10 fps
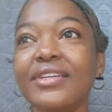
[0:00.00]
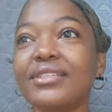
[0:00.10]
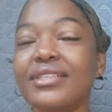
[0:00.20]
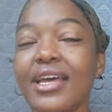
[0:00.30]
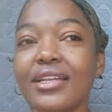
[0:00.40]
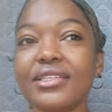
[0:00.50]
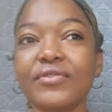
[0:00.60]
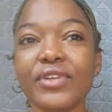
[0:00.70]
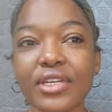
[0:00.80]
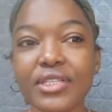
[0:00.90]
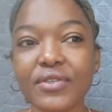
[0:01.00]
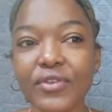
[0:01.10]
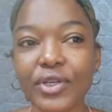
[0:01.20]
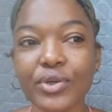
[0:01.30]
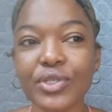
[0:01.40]
intense feelings
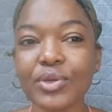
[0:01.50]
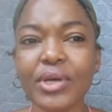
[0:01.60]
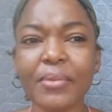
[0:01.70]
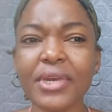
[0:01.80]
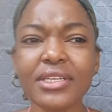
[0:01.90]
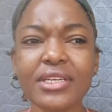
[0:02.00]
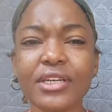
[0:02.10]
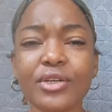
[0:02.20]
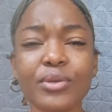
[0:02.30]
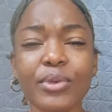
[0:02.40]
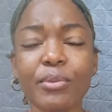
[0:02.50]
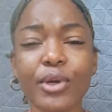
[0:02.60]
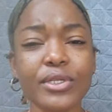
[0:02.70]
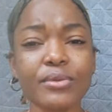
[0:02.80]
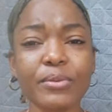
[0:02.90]
for you so i'm getting it could be
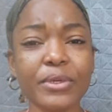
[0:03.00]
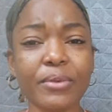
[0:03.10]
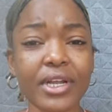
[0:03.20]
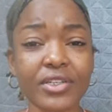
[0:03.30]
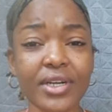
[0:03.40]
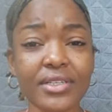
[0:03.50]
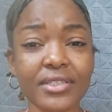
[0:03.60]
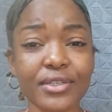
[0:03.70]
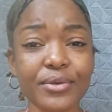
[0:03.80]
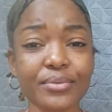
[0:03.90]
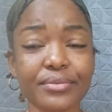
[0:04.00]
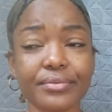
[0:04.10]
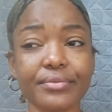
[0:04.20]
multiple people attracted to you